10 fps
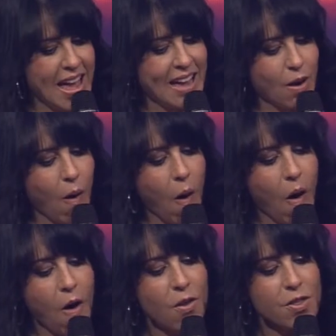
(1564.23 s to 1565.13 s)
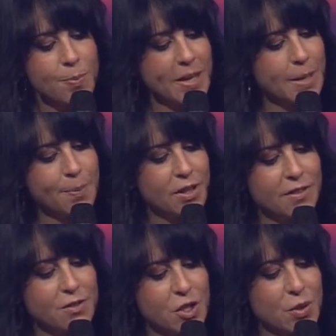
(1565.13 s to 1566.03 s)
And all the people
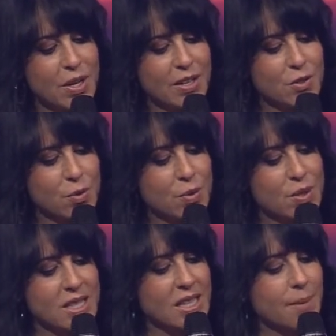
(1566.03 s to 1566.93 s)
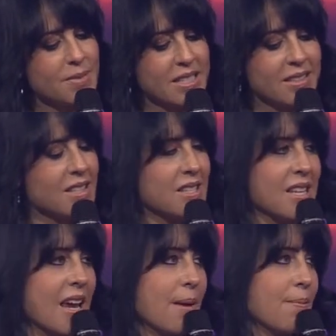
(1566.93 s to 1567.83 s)
of Judah and Jerusalem did the
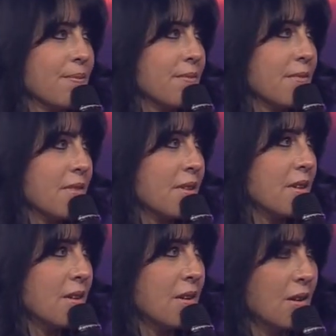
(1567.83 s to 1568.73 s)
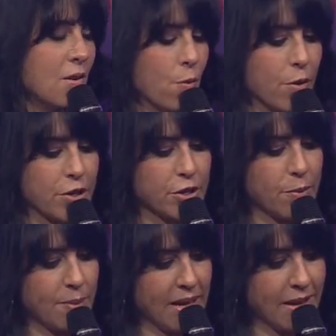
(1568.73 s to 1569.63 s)
same,
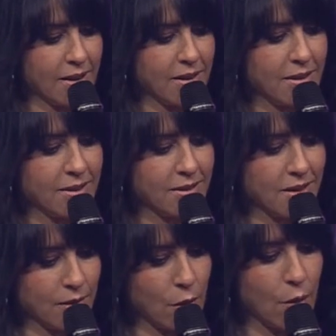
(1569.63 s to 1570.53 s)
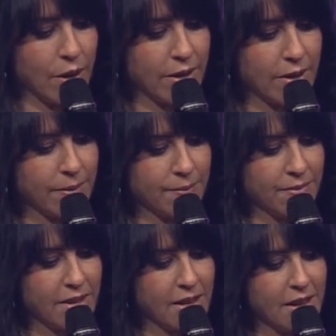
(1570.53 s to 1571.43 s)
worshiping the Lord.
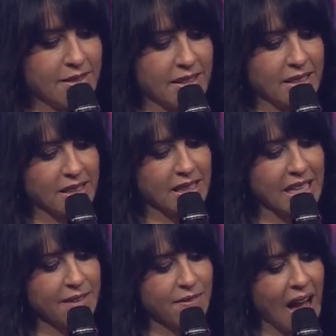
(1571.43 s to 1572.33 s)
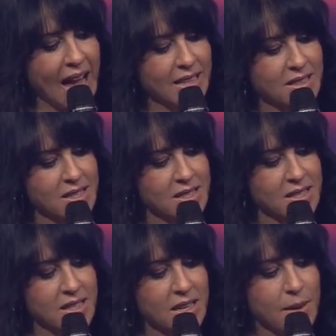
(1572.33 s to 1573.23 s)
Then the
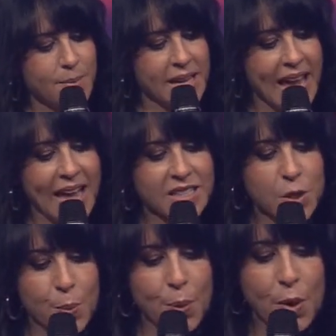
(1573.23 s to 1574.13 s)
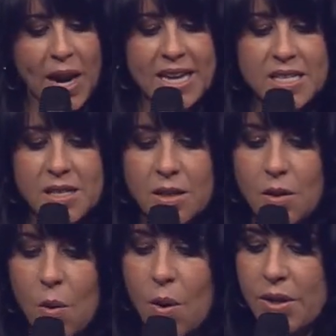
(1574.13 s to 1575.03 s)
Levites began to praise the
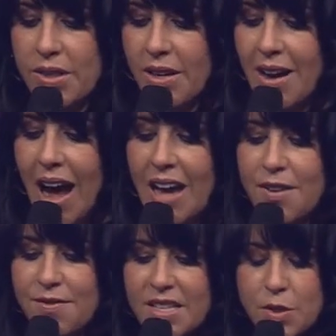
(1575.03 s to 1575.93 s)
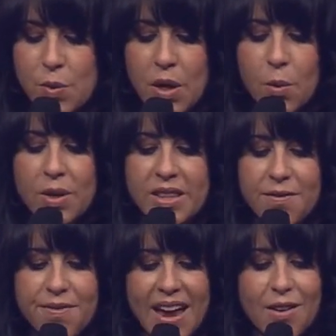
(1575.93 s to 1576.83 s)
Lord, the God of Israel, with
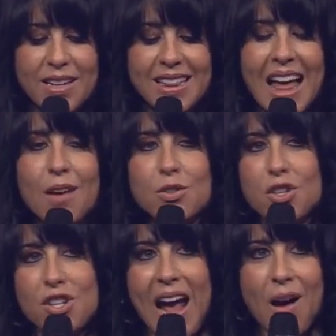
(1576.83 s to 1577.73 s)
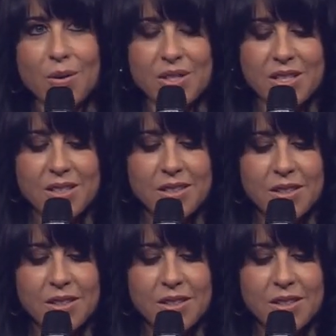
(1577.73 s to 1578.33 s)
a very loud shout.